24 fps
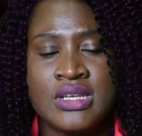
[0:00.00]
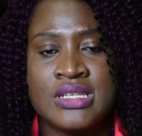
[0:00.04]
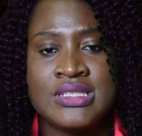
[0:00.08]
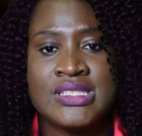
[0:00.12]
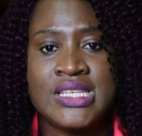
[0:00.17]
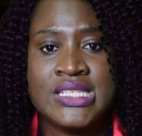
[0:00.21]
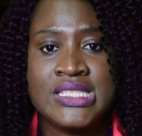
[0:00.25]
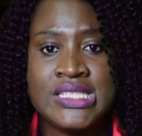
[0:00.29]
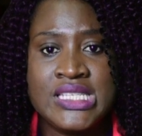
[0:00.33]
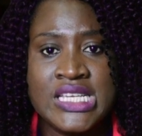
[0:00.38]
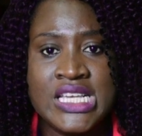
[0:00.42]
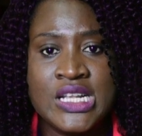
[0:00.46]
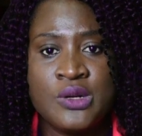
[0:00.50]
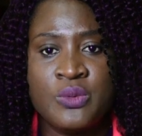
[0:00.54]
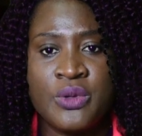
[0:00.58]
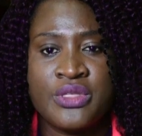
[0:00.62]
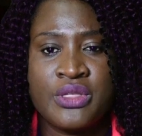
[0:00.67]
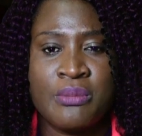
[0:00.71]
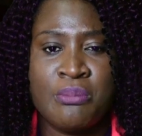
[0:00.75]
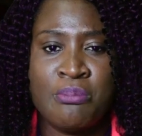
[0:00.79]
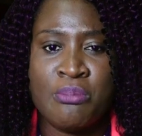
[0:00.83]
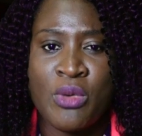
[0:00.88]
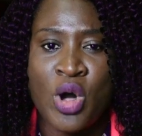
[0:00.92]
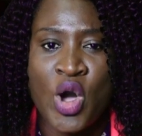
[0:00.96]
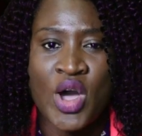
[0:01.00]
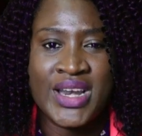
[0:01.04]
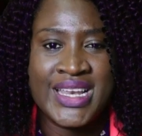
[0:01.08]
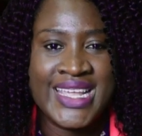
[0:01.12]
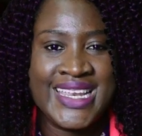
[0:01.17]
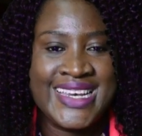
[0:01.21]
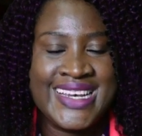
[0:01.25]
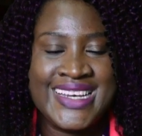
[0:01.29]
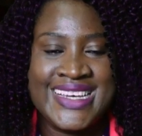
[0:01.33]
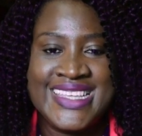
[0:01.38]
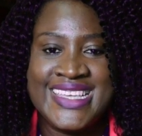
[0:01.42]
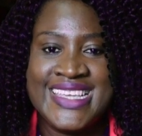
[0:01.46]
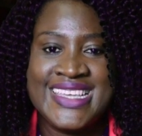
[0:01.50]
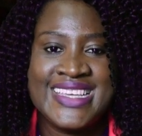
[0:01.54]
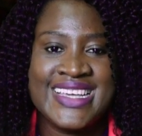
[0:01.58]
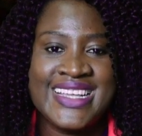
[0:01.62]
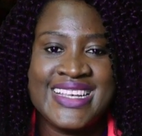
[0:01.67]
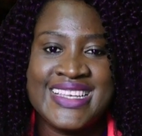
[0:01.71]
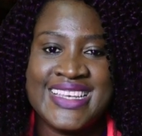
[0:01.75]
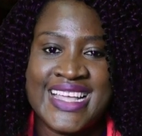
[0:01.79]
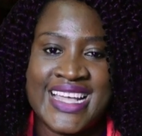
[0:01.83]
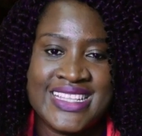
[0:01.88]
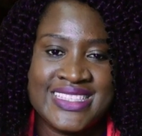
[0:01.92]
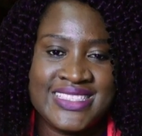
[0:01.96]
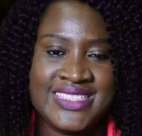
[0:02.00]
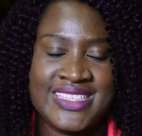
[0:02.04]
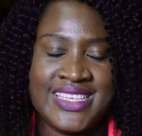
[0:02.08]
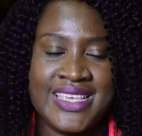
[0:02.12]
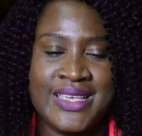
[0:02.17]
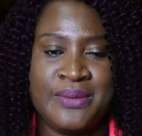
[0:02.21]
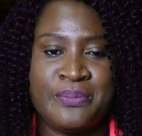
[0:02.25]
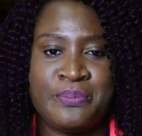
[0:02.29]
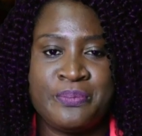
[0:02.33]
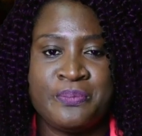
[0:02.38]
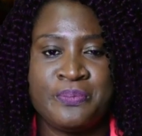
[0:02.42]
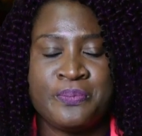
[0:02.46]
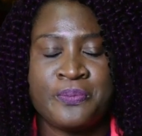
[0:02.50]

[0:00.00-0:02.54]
to deal with the modern legal landscape.